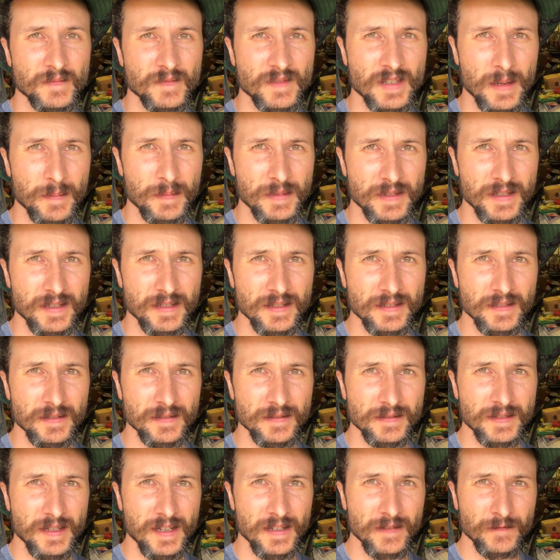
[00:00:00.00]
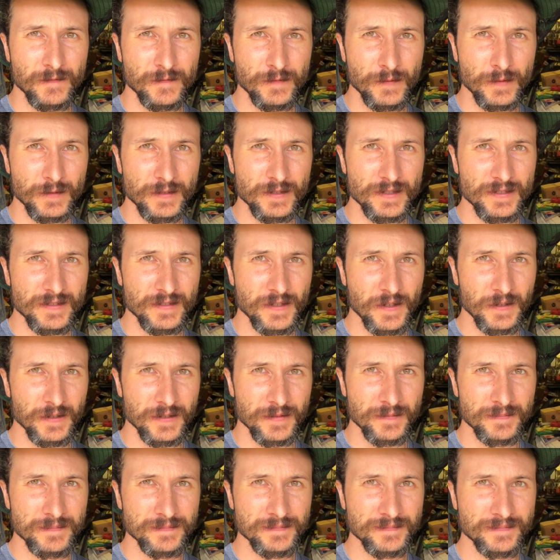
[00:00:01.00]
Time to get another day in Florida
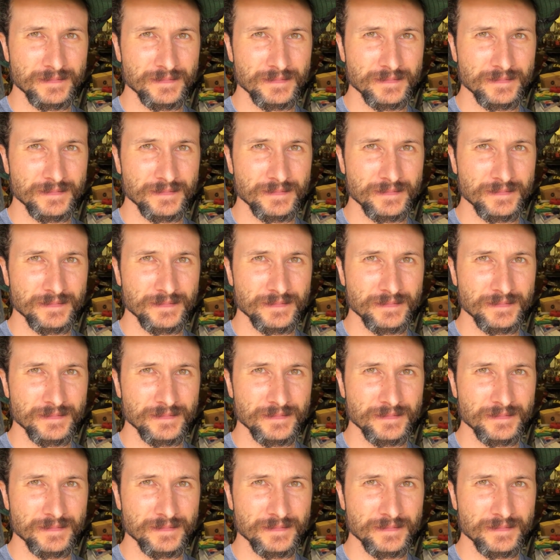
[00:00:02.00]
started.